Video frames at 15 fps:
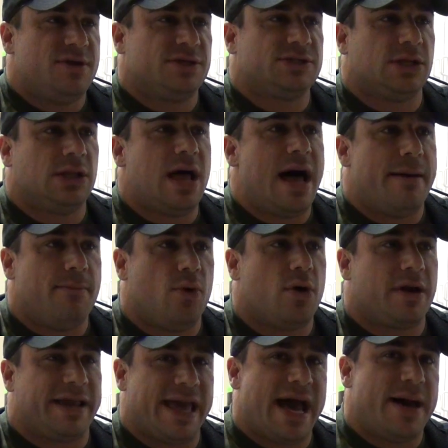There's a lot
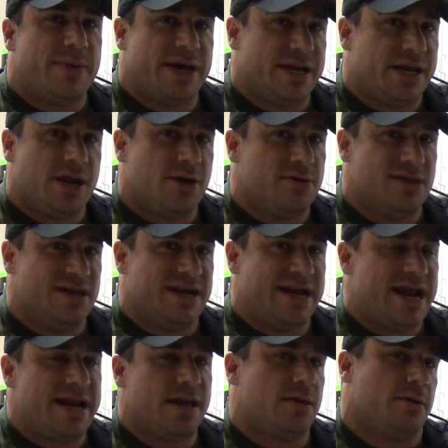more GABA in here than in
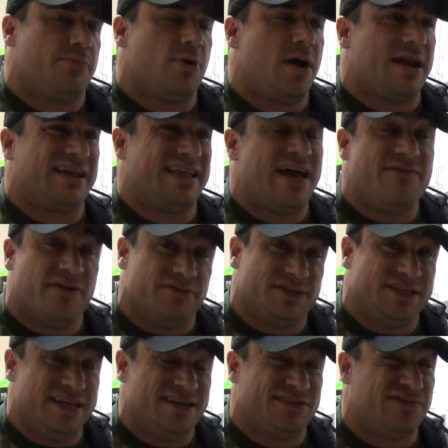any other product I've ever
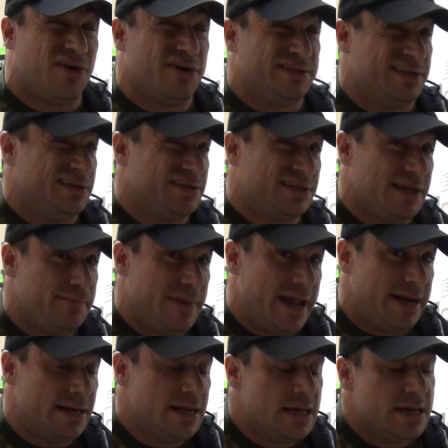seen as far as in a sleep
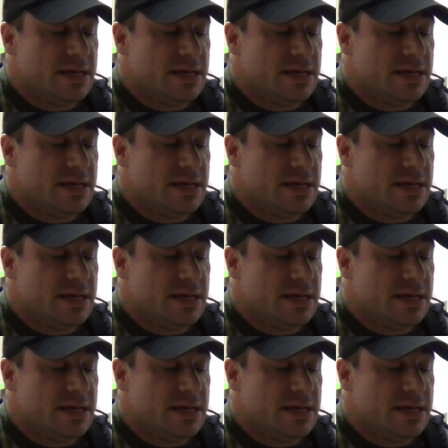aid.